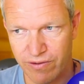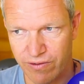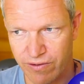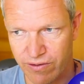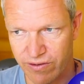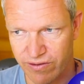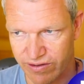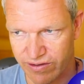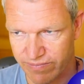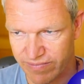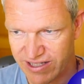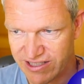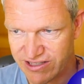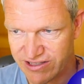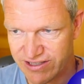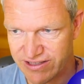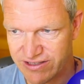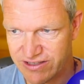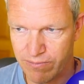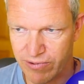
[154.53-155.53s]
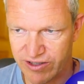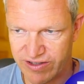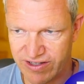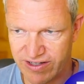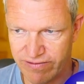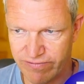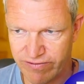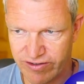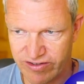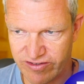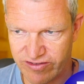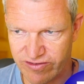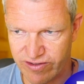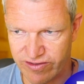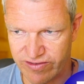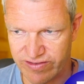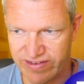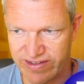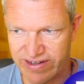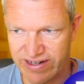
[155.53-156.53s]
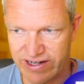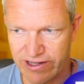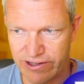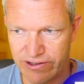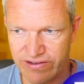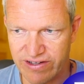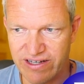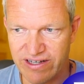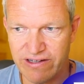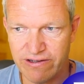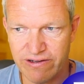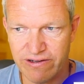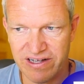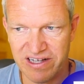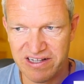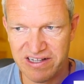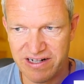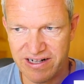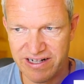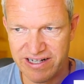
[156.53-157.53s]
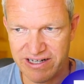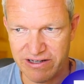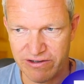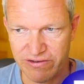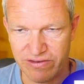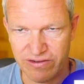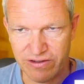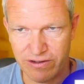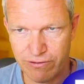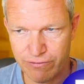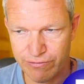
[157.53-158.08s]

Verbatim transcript: on the message but if it's not there then you can click on